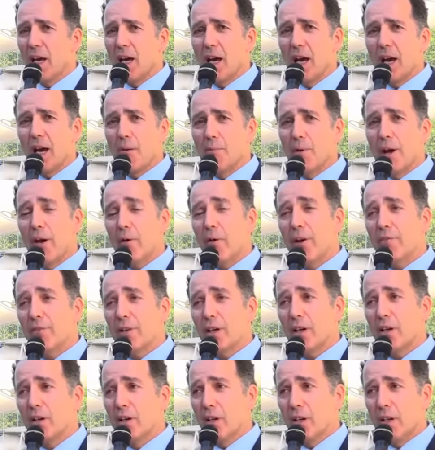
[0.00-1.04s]

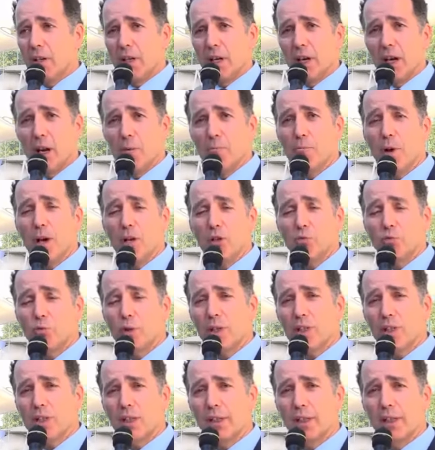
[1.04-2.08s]
However, most
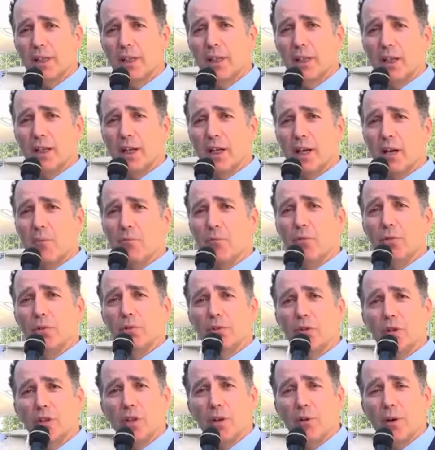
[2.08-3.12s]
recently,
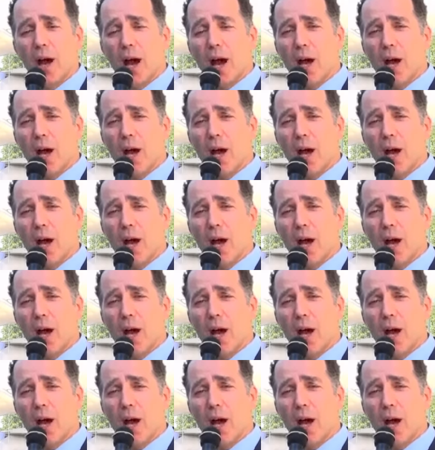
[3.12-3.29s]
Dr.